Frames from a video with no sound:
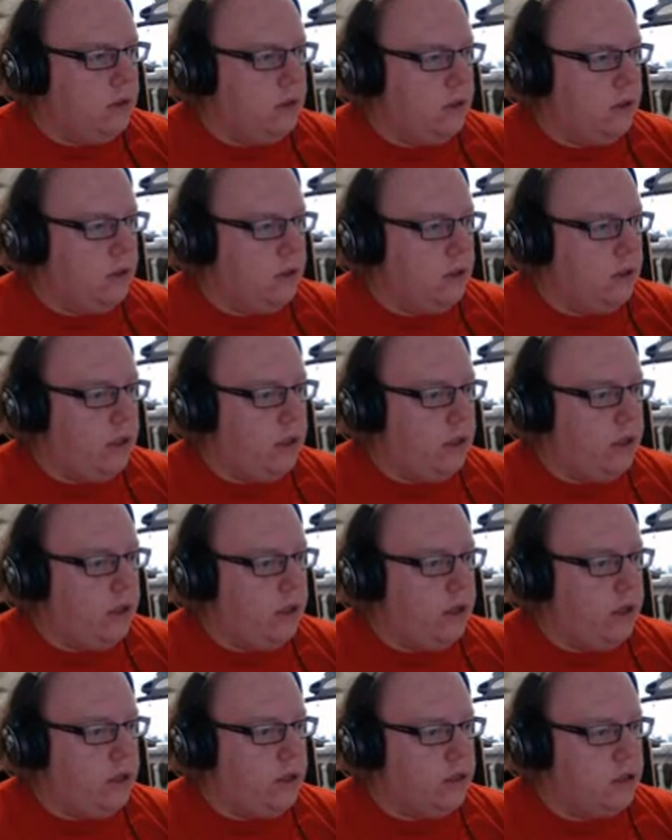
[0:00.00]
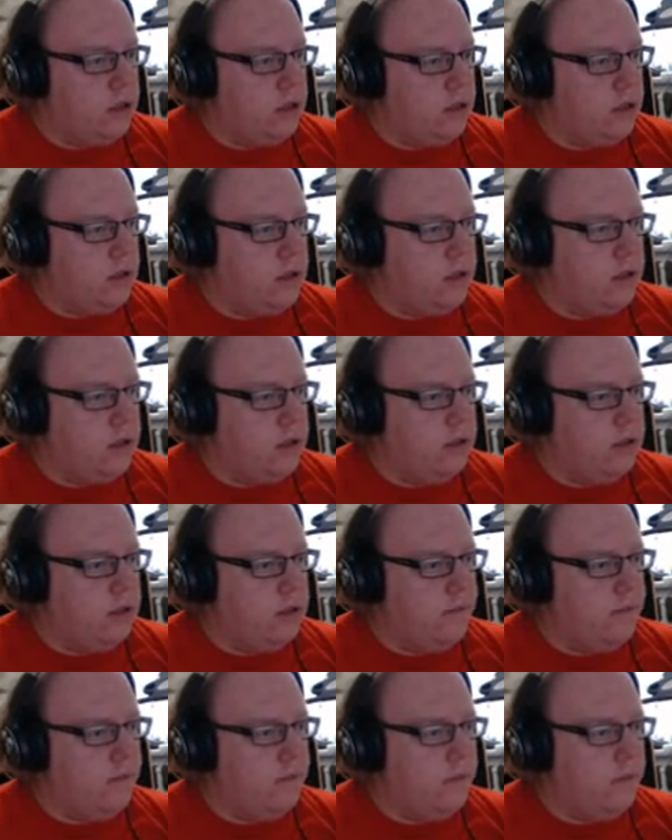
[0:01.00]
Yeah. I also.
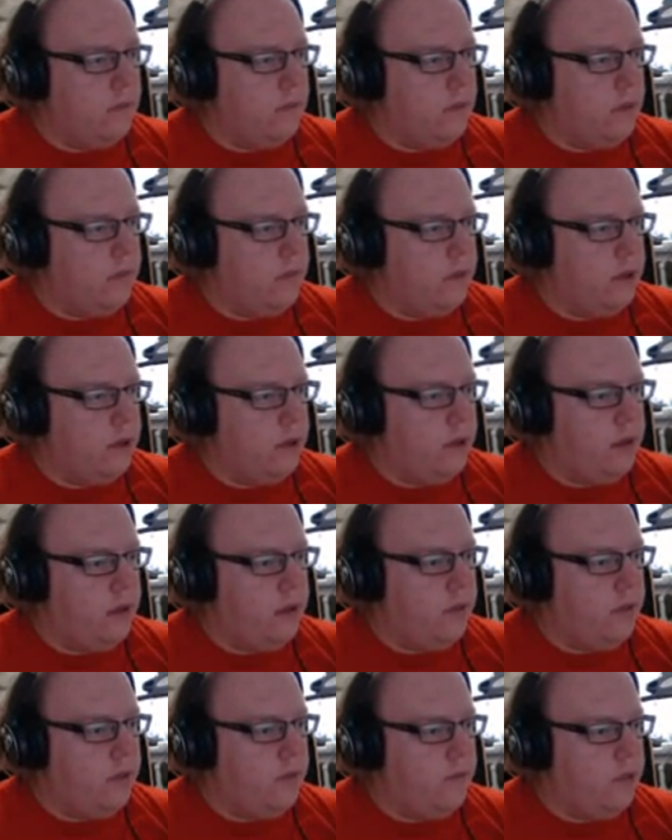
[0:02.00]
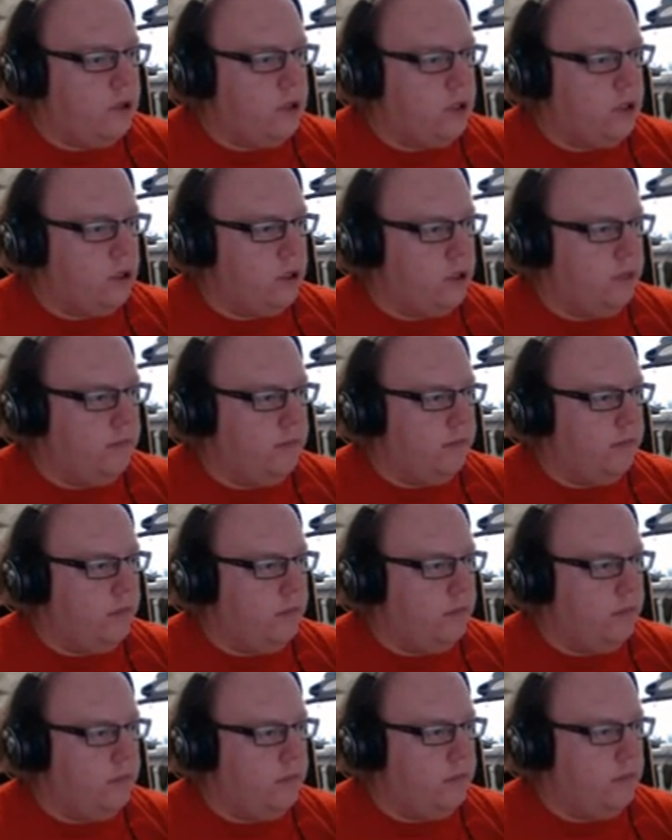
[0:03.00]
Yeah. We've also got the. No,
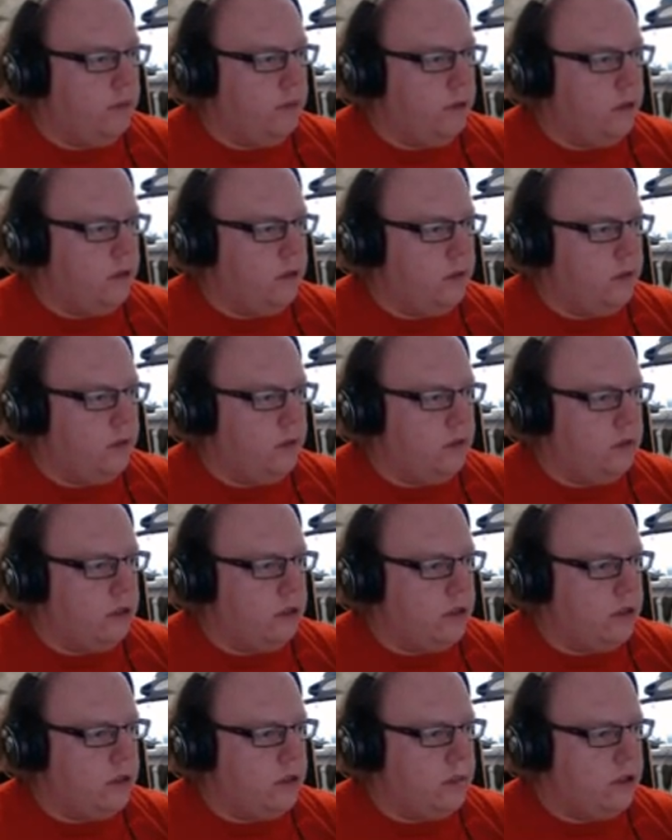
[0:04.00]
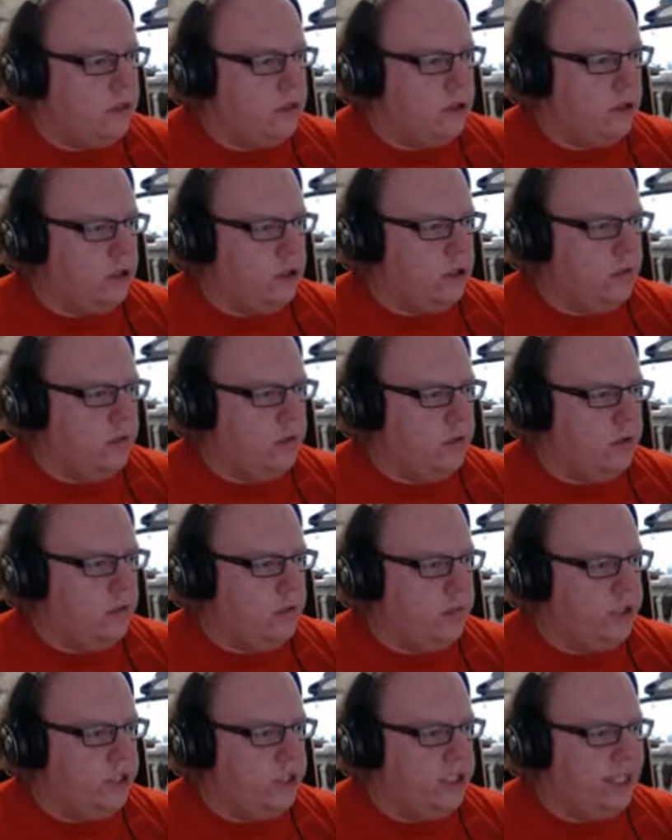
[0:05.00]
we've also got the Moonlord,
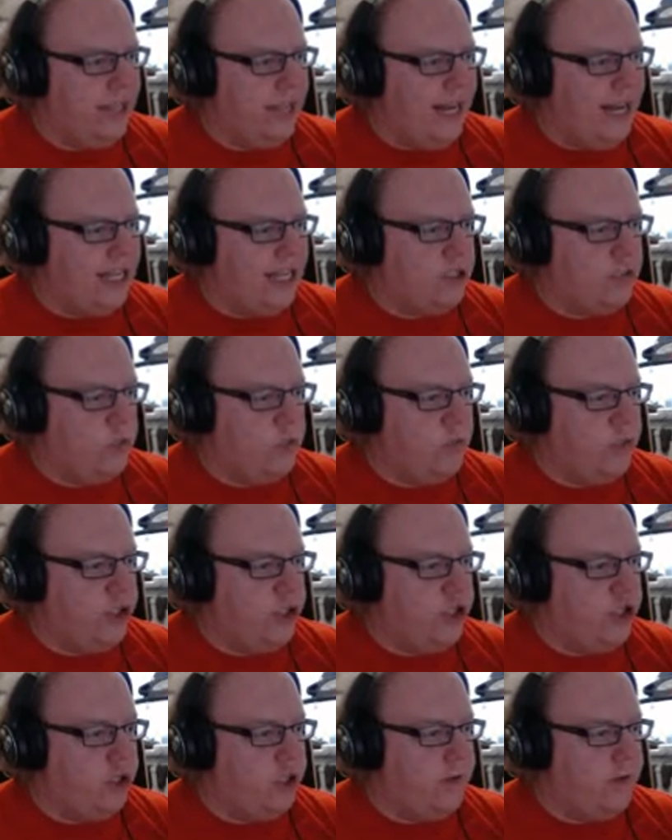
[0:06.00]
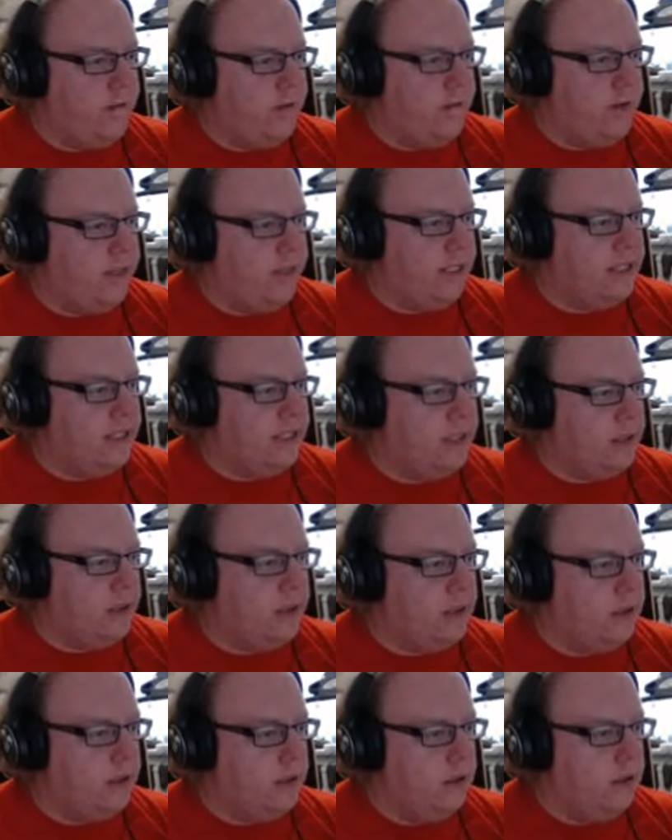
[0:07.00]
which is the last one we should be fighting,
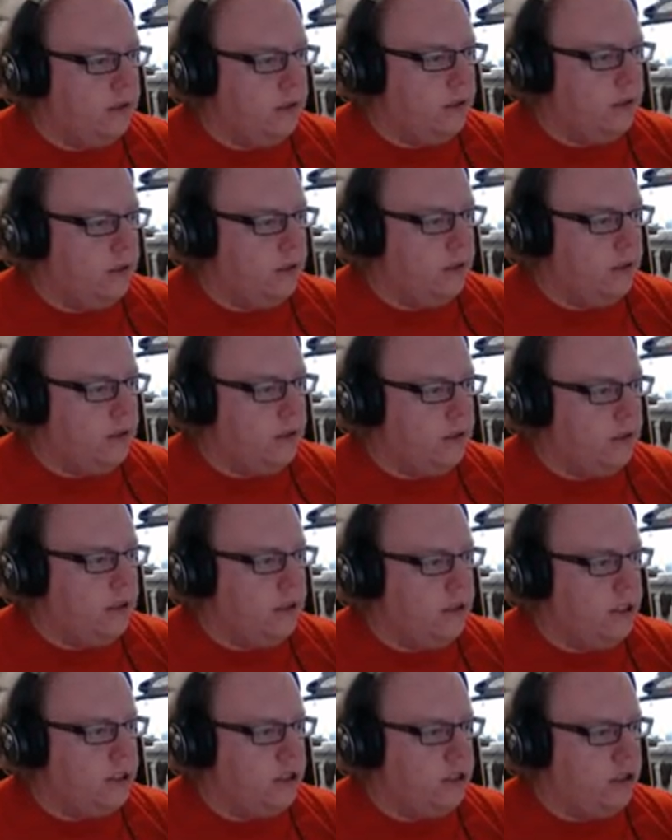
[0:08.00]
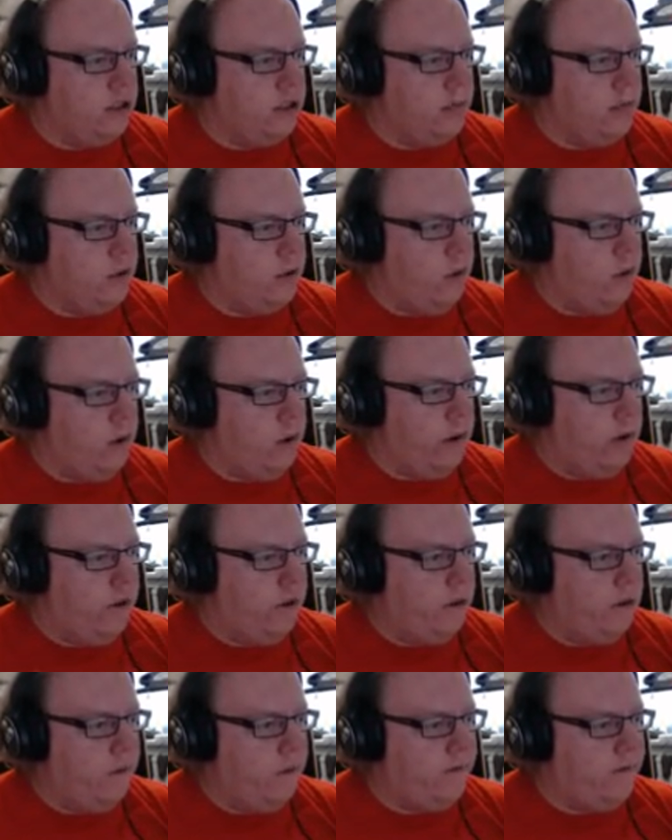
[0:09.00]
since he's the
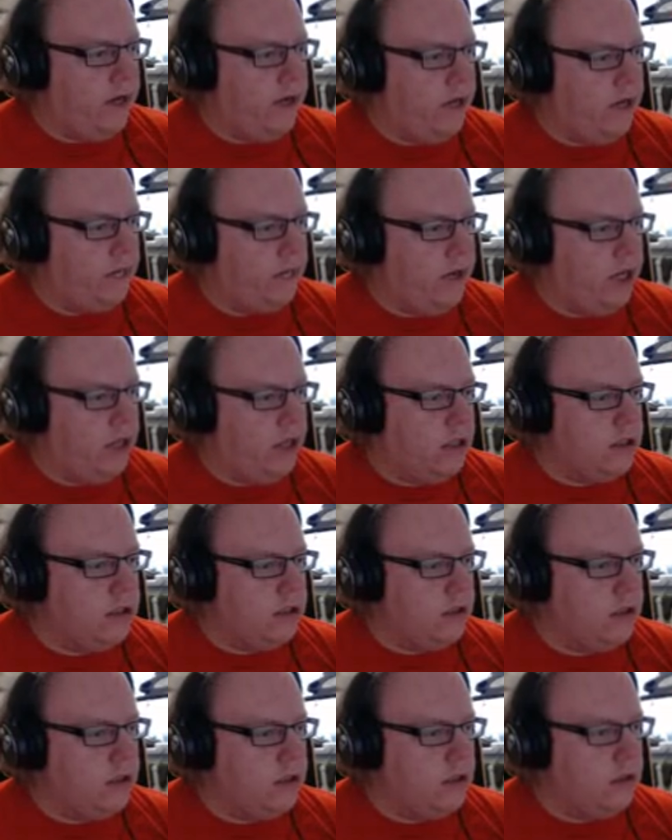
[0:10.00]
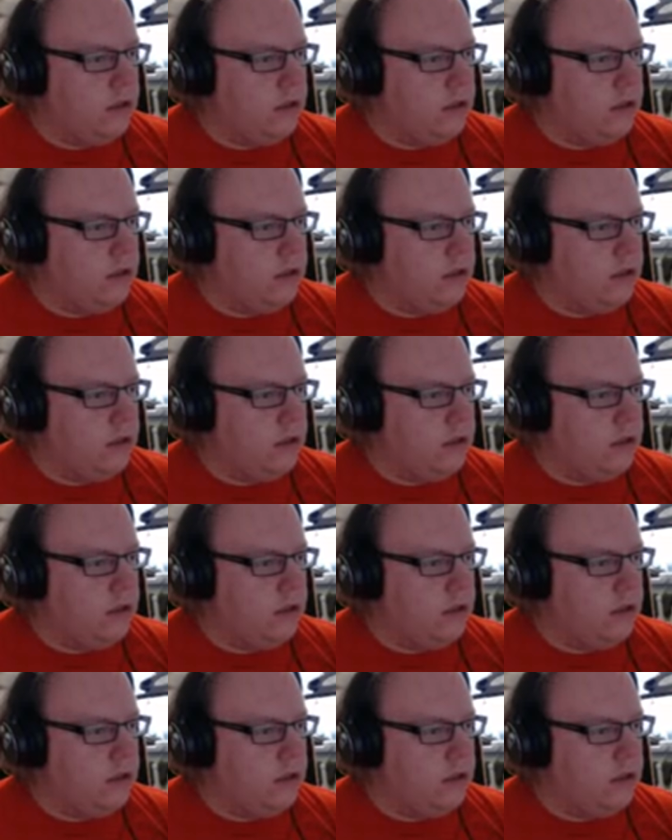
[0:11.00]
quote-unquote final boss.